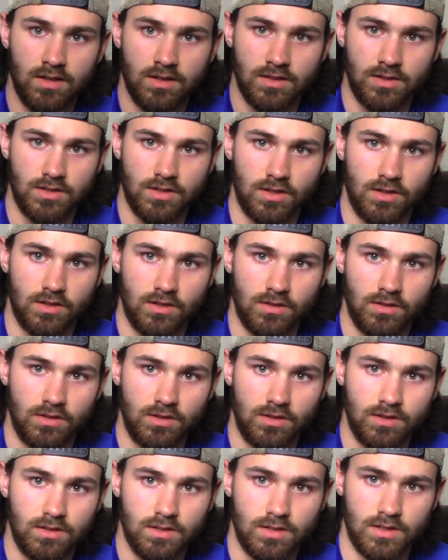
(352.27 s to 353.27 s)

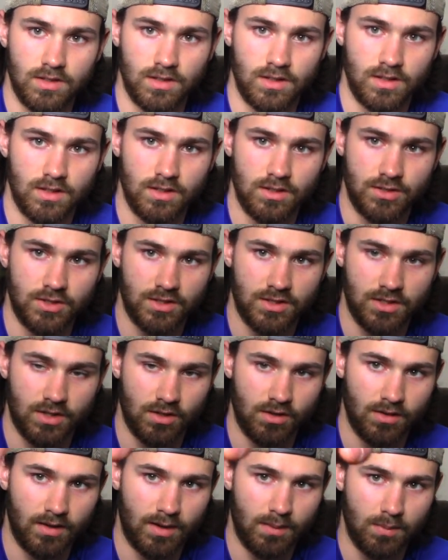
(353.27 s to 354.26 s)
So it's just a
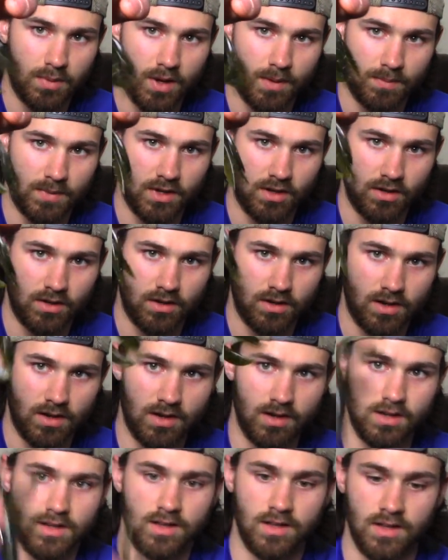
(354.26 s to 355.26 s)
green pumpkin
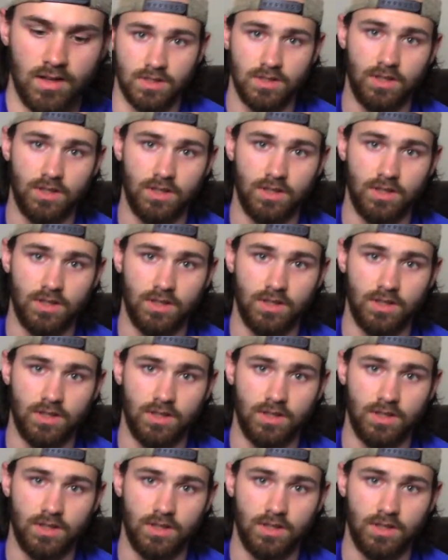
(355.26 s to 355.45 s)
craw,